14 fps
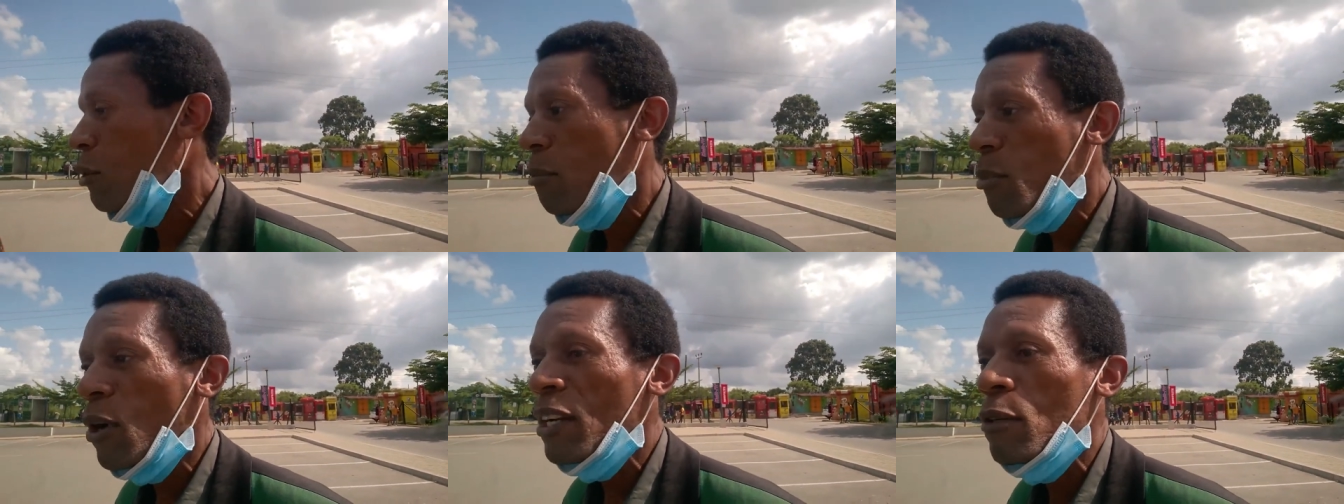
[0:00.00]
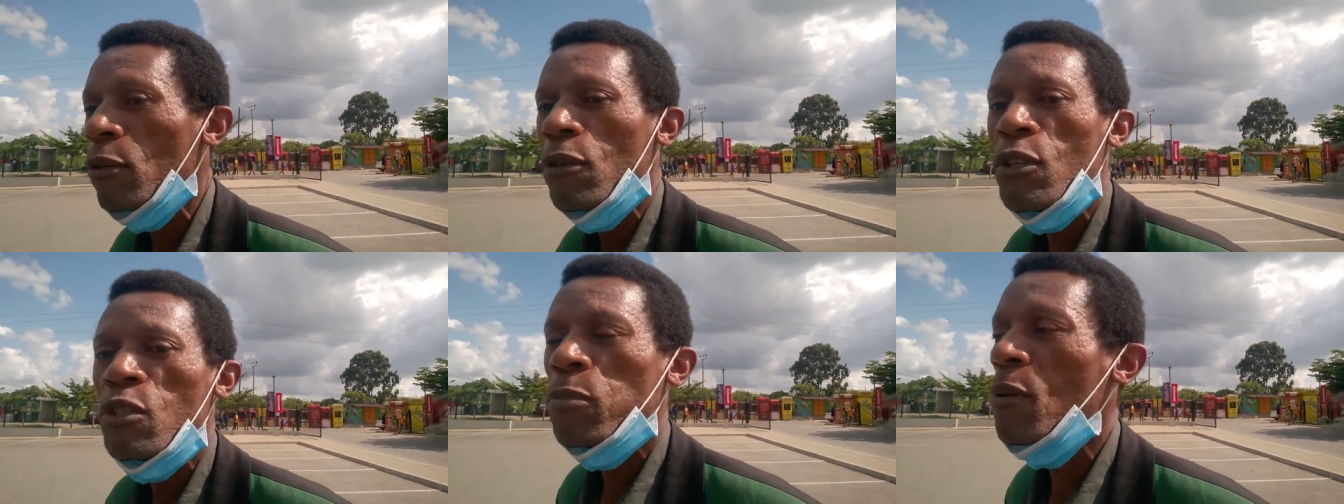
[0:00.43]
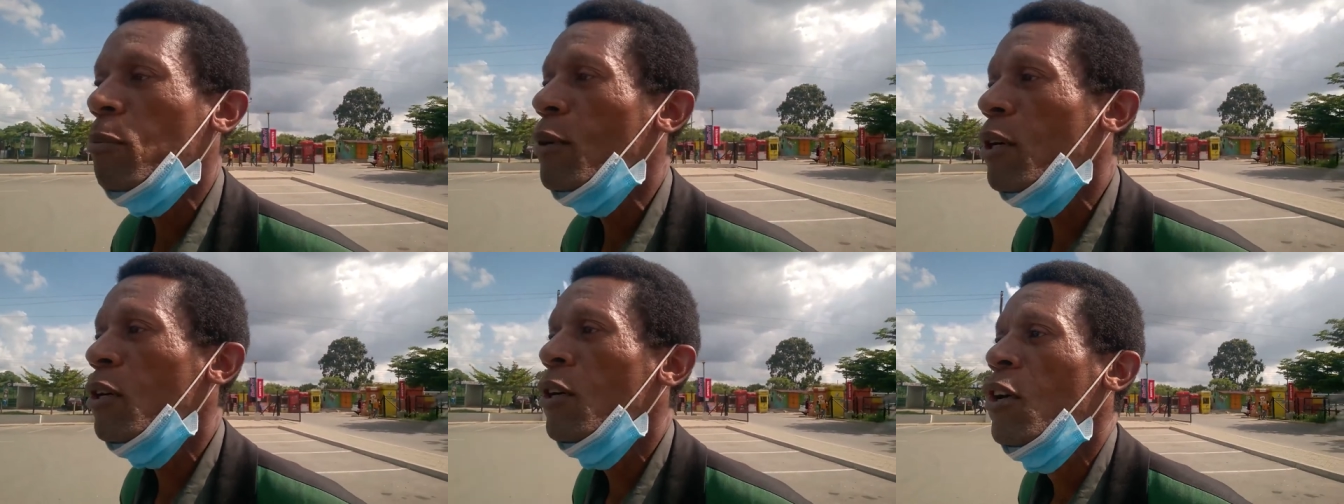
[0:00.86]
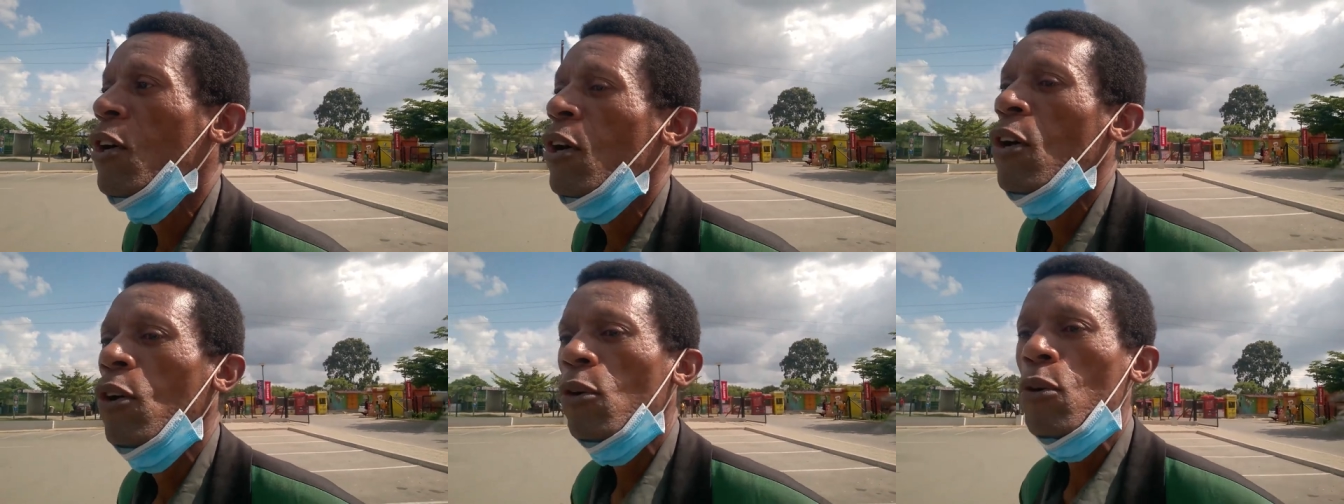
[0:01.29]
could be one of those people
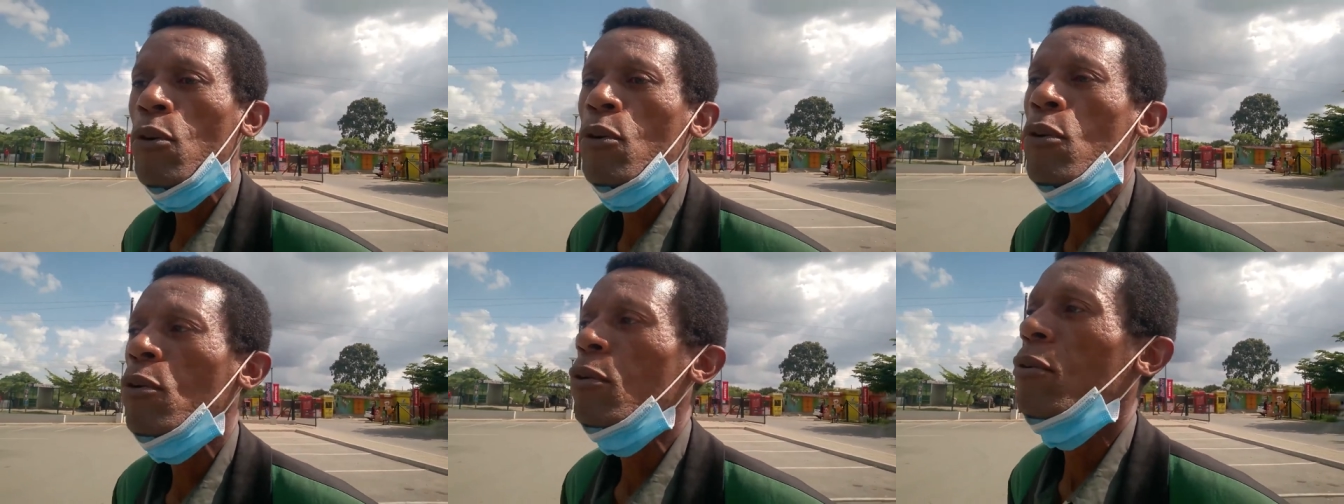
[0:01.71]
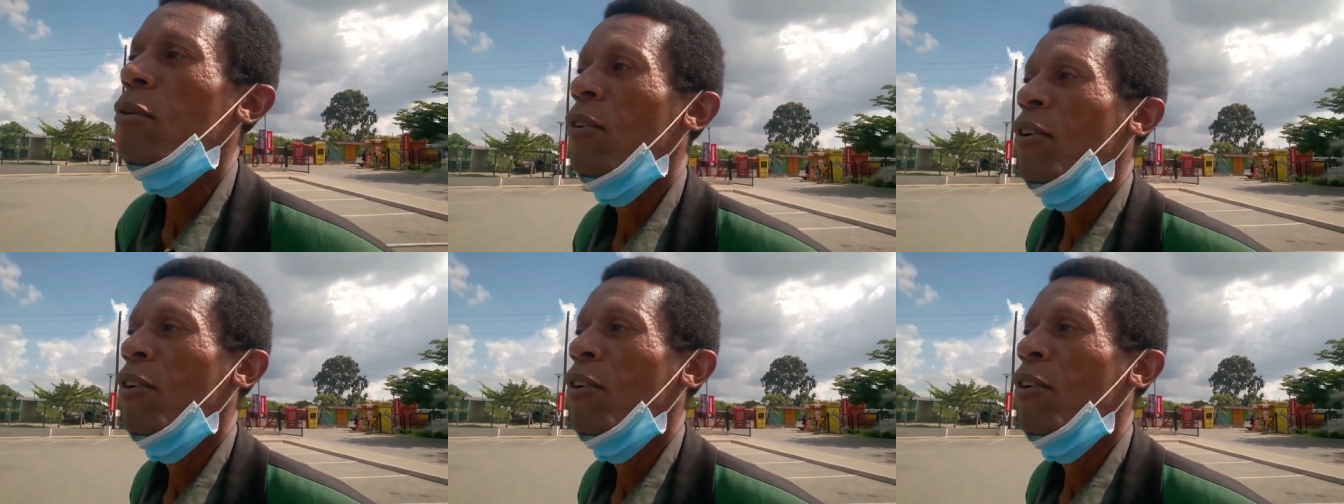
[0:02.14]
who,